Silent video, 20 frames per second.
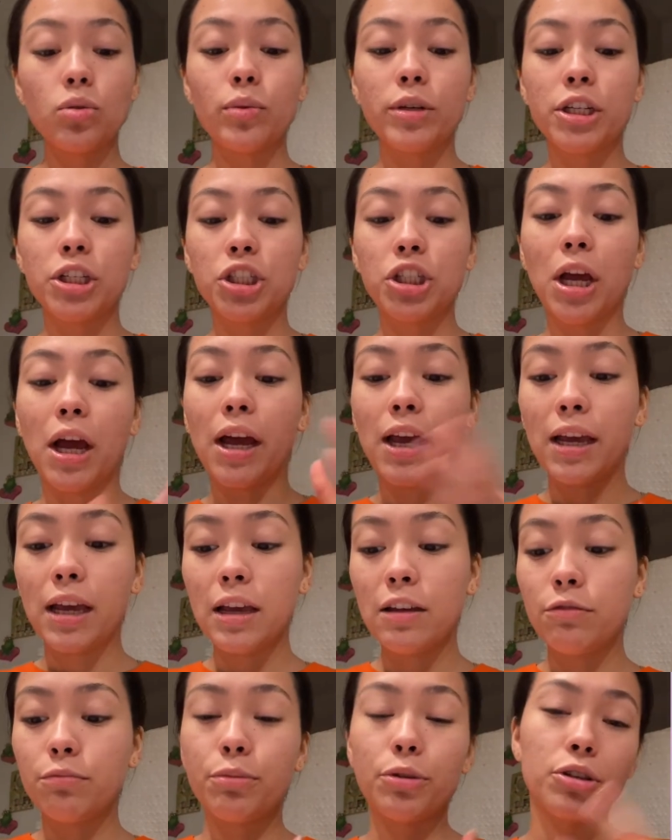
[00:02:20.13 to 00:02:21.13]
which I
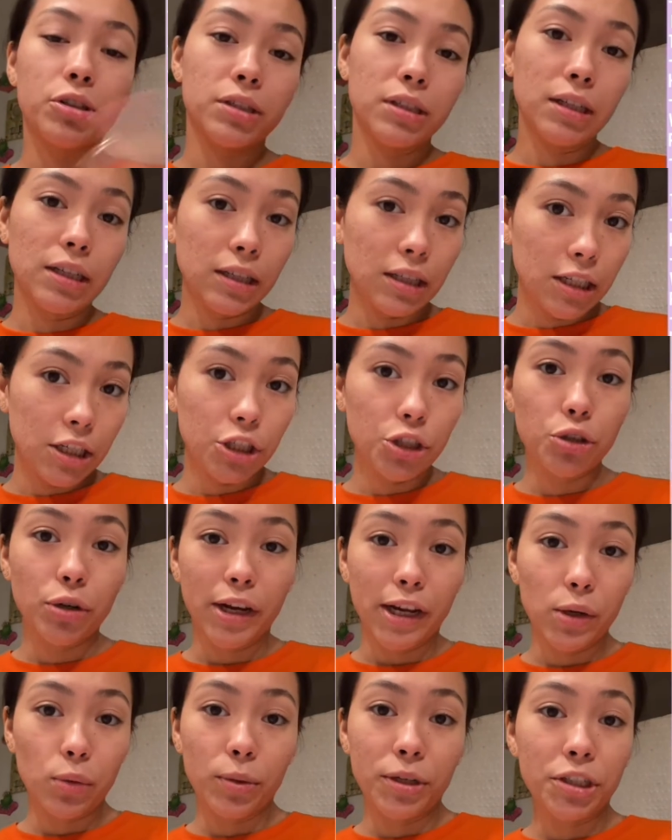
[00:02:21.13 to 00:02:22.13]
have personally
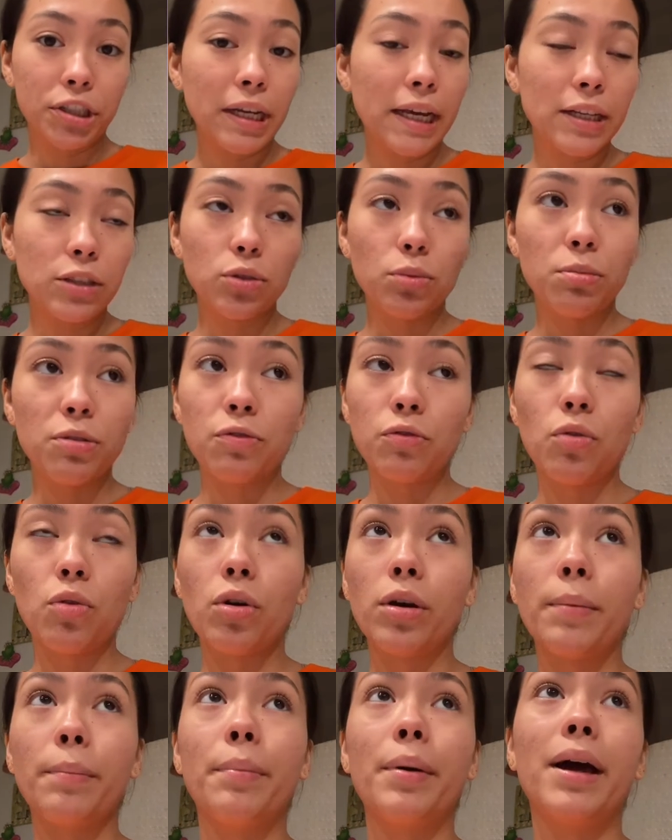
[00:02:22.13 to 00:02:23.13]
tried witch hazel
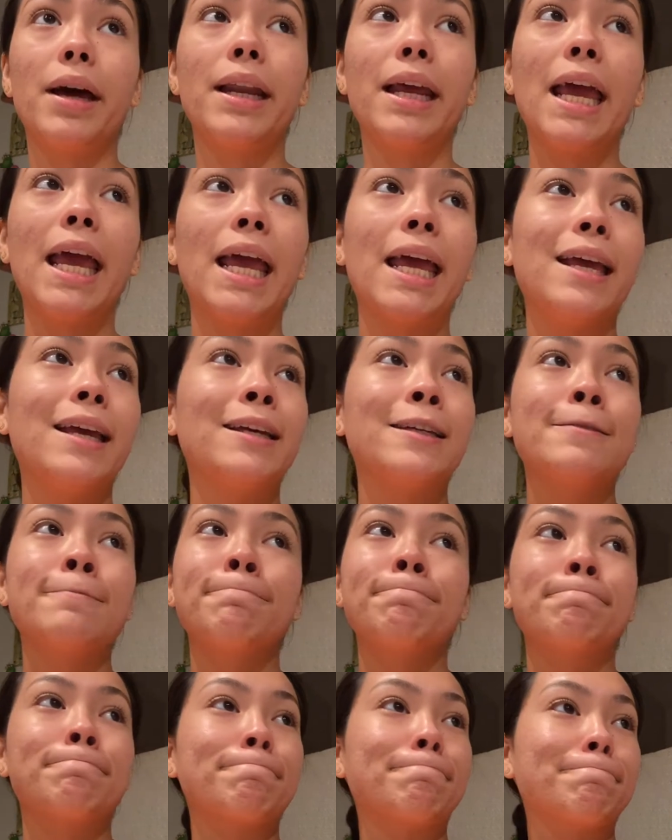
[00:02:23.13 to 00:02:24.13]
before, but
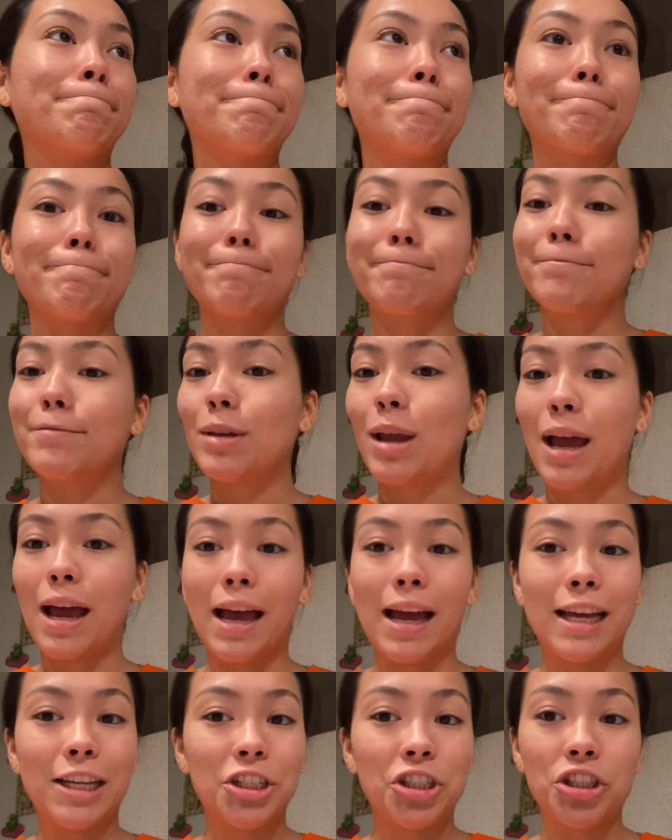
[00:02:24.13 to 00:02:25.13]

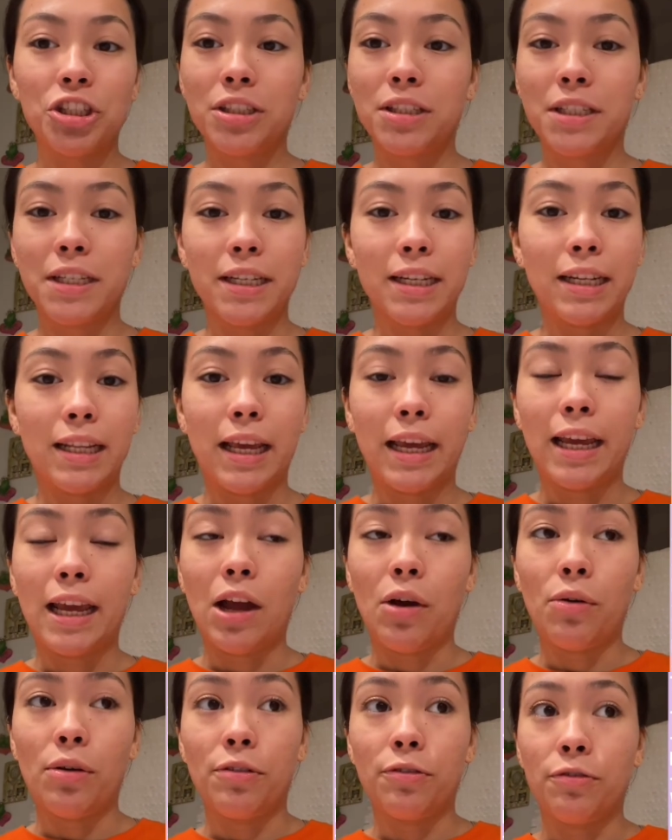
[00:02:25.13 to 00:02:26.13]
I just didn't like how it